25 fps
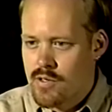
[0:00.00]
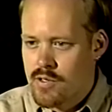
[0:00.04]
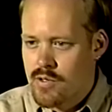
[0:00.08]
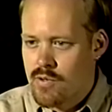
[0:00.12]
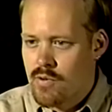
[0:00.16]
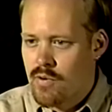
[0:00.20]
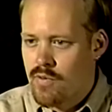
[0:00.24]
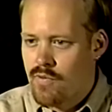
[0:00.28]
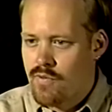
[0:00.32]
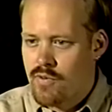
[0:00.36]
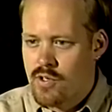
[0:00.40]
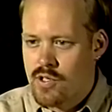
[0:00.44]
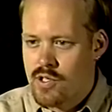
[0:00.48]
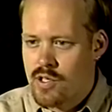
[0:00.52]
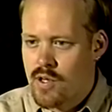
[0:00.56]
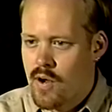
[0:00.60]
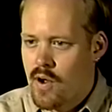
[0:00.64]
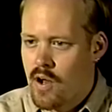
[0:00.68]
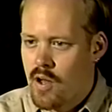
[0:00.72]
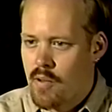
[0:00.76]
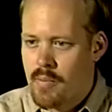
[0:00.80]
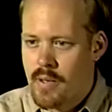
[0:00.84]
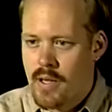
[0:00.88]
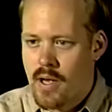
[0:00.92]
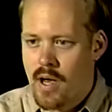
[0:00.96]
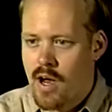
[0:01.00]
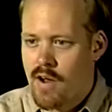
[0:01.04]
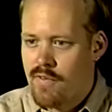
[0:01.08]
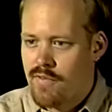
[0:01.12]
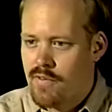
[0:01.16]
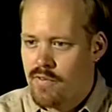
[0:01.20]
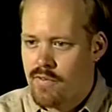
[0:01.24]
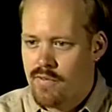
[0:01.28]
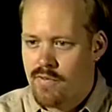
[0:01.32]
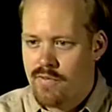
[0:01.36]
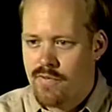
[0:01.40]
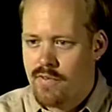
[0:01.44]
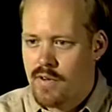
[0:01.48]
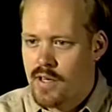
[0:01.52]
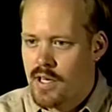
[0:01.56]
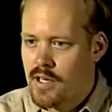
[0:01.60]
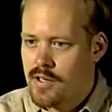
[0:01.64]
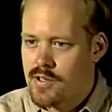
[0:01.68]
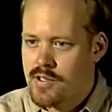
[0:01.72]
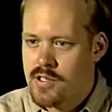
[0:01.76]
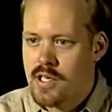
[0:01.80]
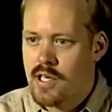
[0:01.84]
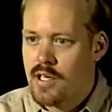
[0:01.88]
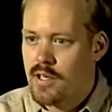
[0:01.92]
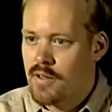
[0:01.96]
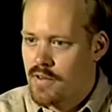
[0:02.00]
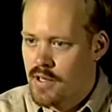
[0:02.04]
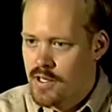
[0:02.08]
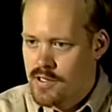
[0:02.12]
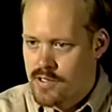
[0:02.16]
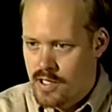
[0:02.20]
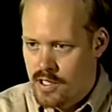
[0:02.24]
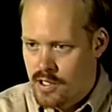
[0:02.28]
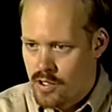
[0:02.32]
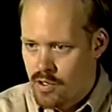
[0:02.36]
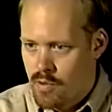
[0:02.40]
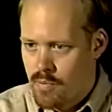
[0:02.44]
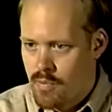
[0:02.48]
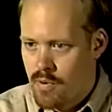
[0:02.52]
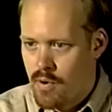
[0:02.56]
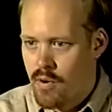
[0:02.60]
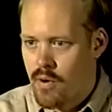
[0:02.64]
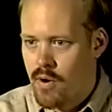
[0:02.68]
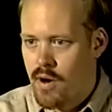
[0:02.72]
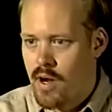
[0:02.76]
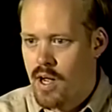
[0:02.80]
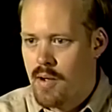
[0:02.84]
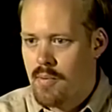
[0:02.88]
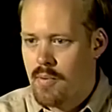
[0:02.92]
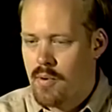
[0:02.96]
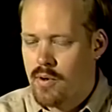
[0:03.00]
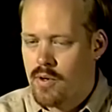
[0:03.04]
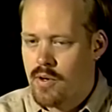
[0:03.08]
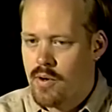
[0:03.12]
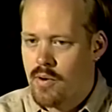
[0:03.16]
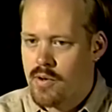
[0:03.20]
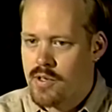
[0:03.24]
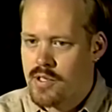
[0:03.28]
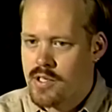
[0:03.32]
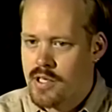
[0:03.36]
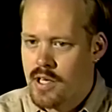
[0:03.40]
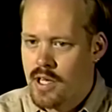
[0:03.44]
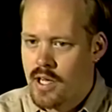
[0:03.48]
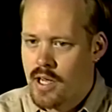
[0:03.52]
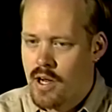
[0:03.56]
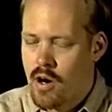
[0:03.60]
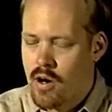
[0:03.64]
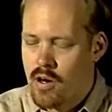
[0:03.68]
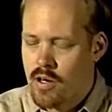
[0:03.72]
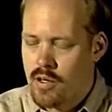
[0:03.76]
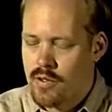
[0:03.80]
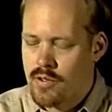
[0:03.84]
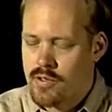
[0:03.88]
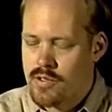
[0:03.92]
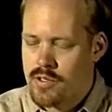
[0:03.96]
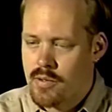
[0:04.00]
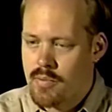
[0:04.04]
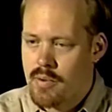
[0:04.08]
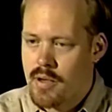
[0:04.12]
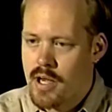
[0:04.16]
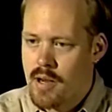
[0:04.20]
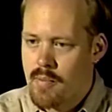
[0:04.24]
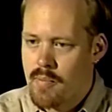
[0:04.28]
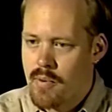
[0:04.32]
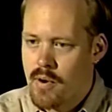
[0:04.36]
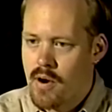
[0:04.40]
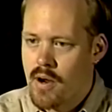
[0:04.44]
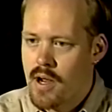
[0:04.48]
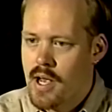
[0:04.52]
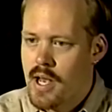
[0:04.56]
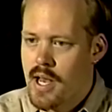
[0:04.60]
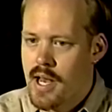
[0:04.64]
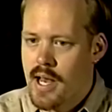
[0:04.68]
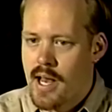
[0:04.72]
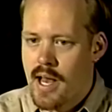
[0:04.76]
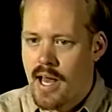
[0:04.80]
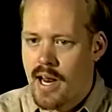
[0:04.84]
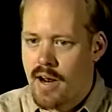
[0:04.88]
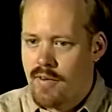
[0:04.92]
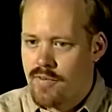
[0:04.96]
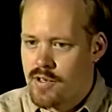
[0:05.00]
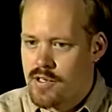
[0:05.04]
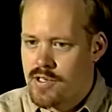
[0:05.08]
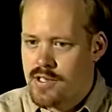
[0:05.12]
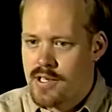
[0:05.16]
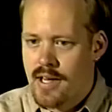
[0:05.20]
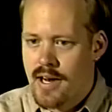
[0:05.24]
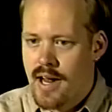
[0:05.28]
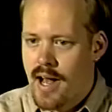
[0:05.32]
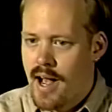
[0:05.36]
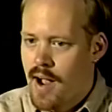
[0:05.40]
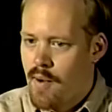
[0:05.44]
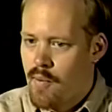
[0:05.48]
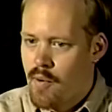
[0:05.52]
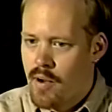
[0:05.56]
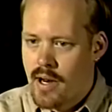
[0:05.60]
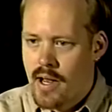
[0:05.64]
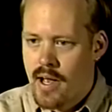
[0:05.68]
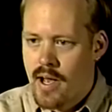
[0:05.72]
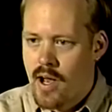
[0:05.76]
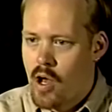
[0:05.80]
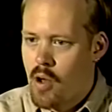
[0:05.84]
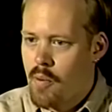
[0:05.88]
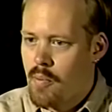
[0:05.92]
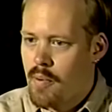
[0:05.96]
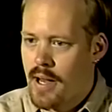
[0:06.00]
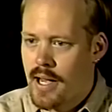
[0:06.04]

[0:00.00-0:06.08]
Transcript: who have just called me off of seeing things like your program or seeing articles in the paper and have just said, I want to help.